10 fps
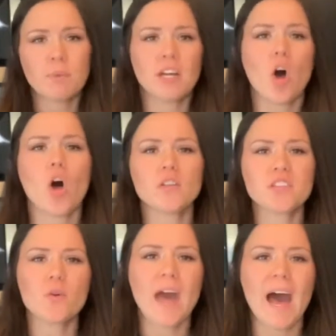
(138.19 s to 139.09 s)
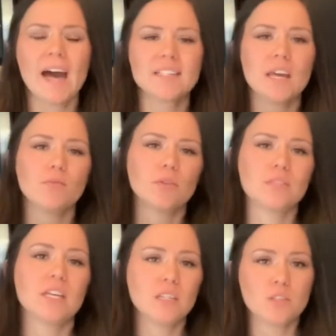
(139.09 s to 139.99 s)
but it also has a
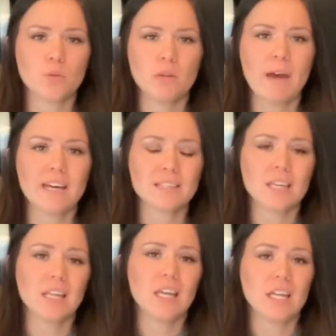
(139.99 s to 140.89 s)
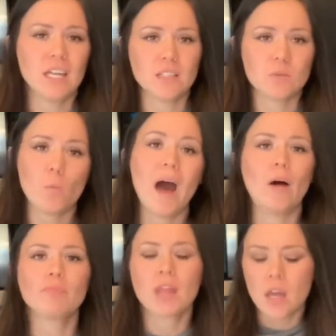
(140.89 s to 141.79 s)
rotisserie basket in it as well.